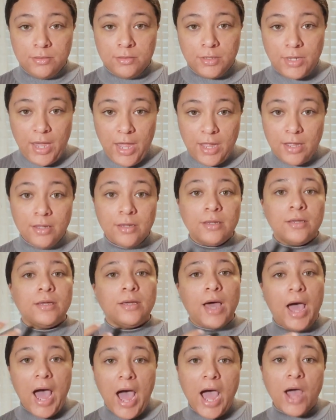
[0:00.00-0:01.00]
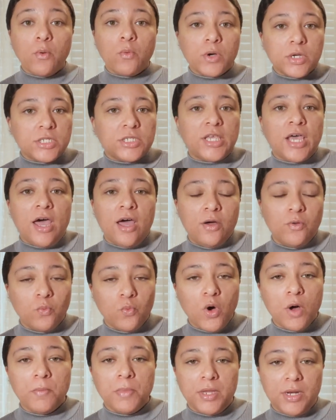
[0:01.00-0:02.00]
okay i was a
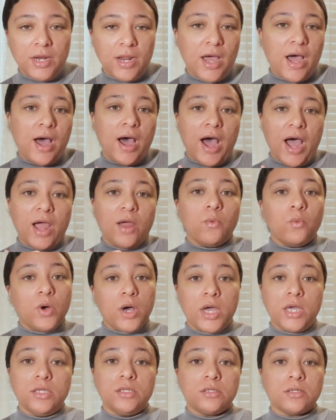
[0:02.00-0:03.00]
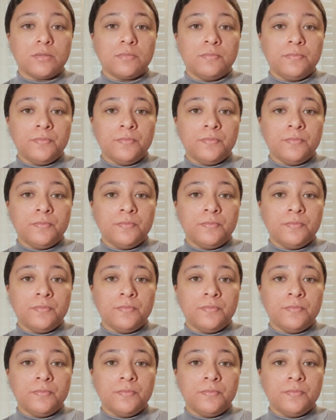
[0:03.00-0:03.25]
woman i was